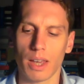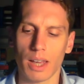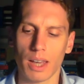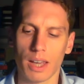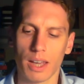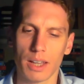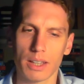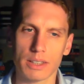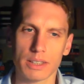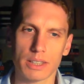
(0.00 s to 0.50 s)

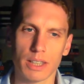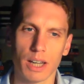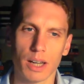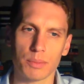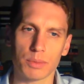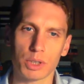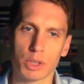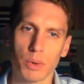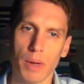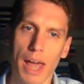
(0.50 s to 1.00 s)
And
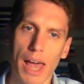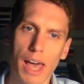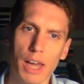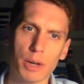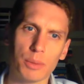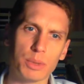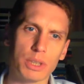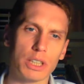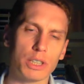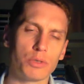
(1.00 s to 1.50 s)
so
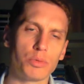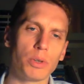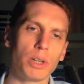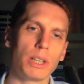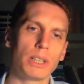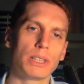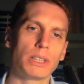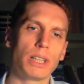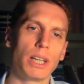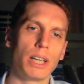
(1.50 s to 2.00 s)
Adams is
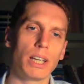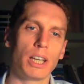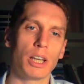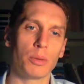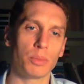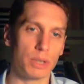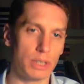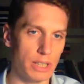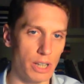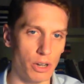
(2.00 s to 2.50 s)
really seeing
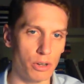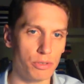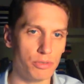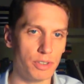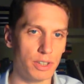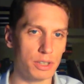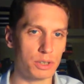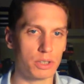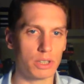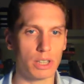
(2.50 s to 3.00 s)

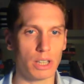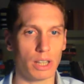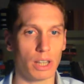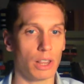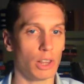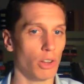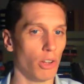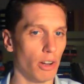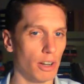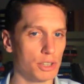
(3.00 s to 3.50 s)
himself as the
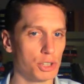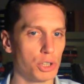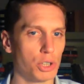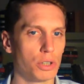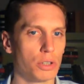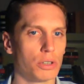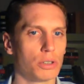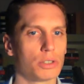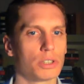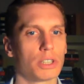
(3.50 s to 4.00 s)

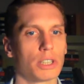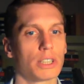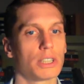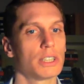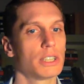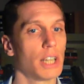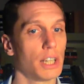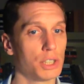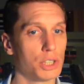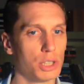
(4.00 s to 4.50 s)
logical
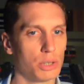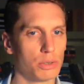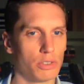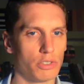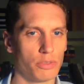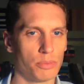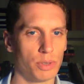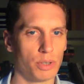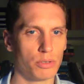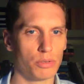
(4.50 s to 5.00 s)
successor
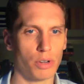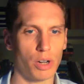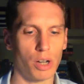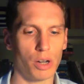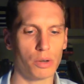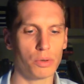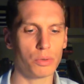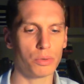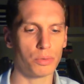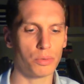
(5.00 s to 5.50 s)
of
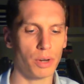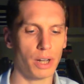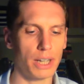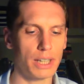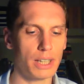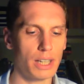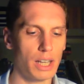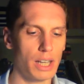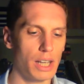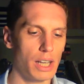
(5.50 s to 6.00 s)
Monroe,
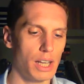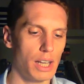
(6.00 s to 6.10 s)
right?